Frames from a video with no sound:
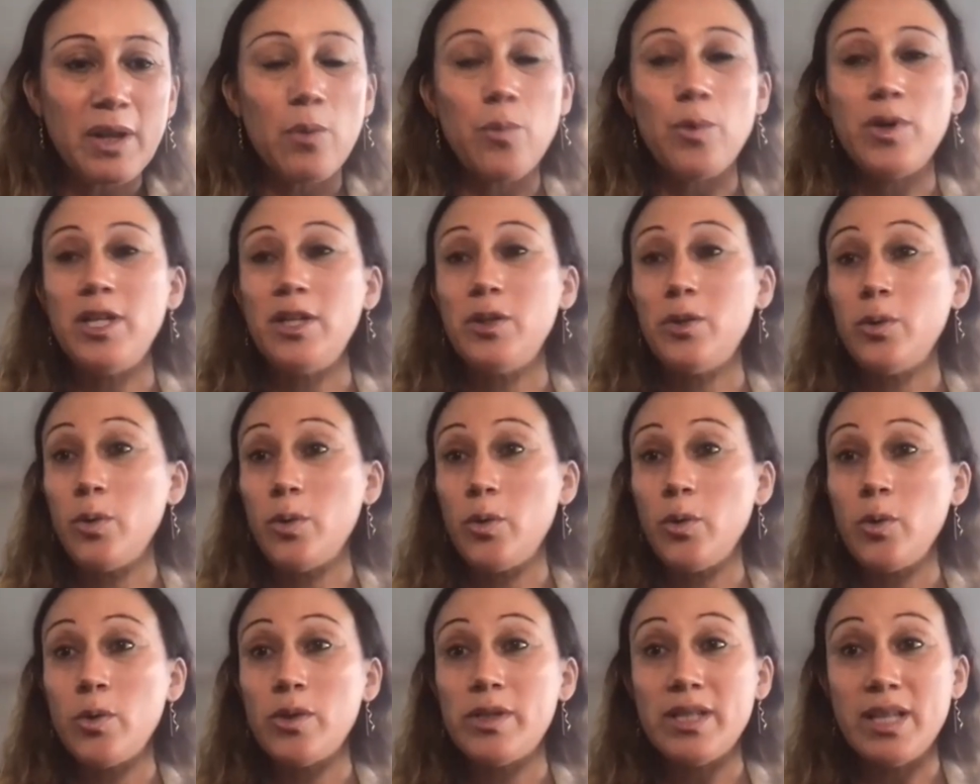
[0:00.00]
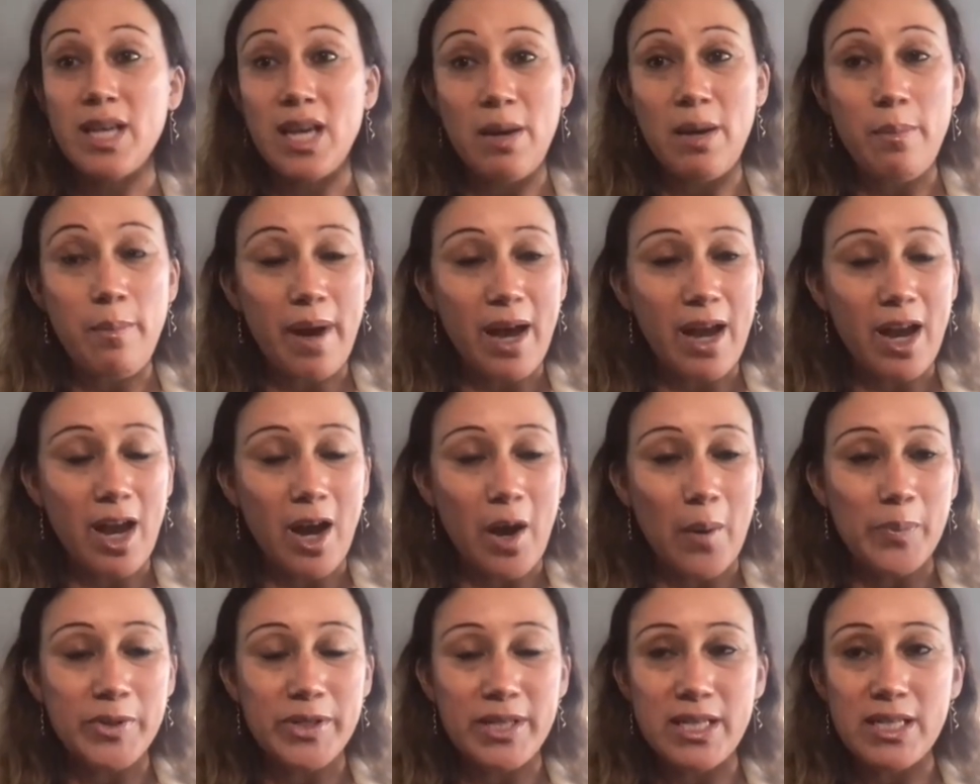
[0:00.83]
We need to do skin
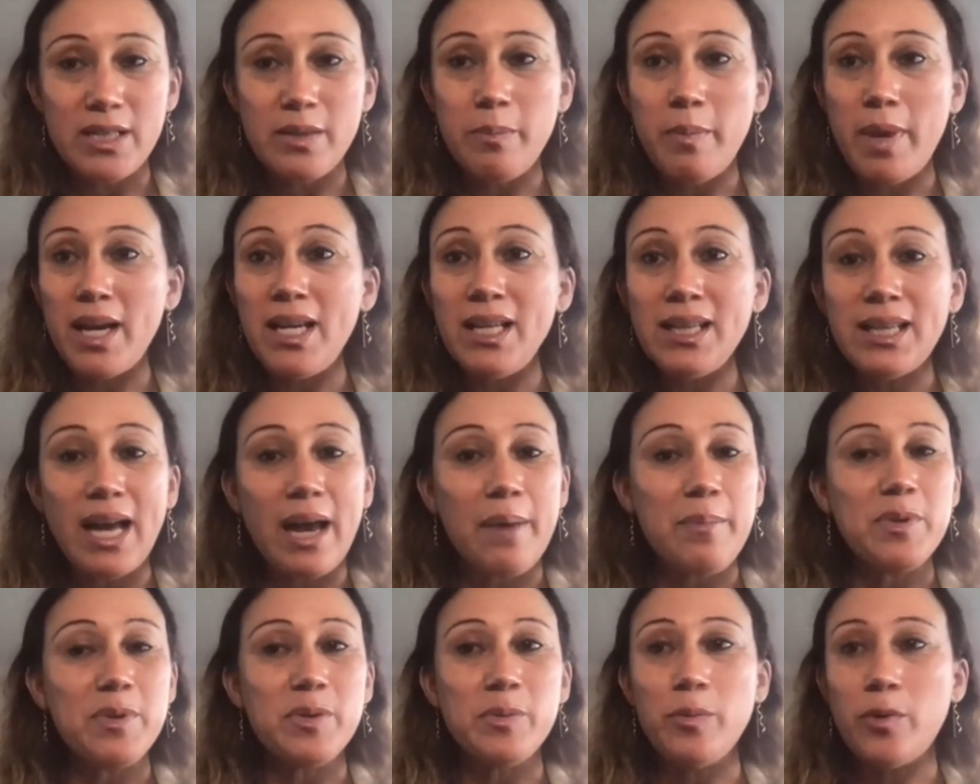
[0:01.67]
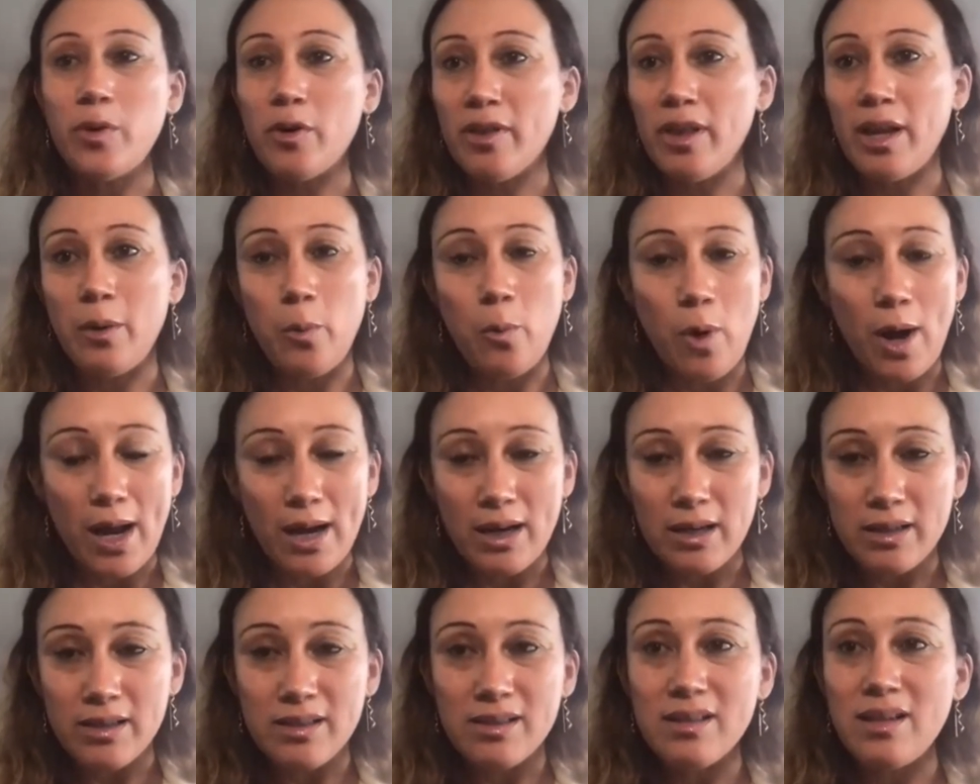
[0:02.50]
biopsies many times more than
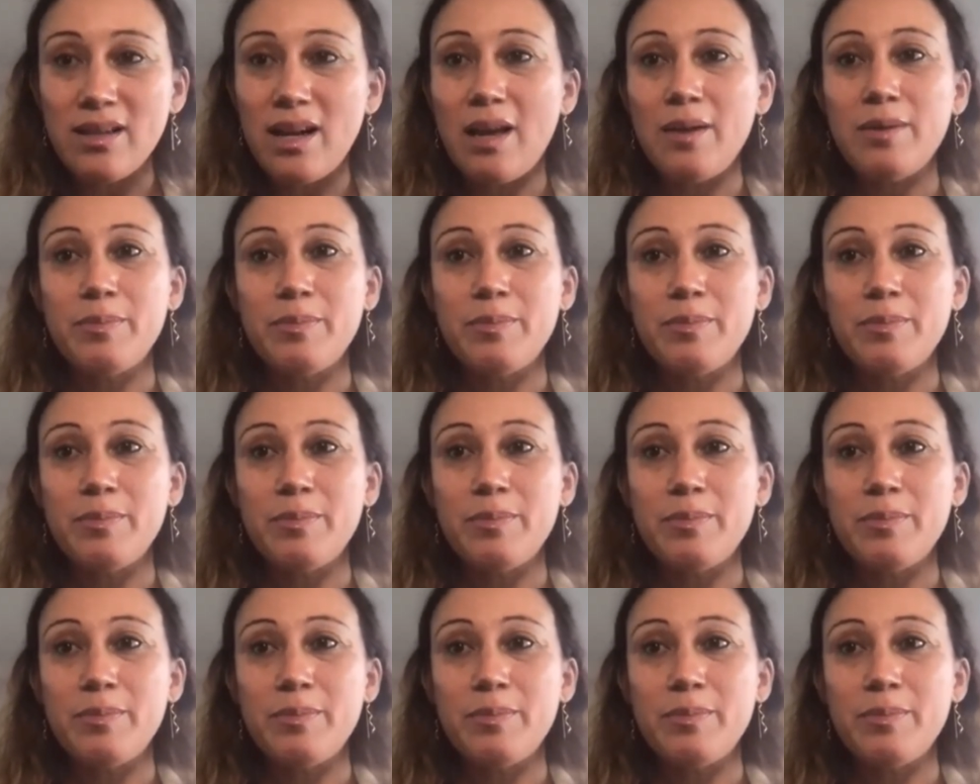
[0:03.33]
once.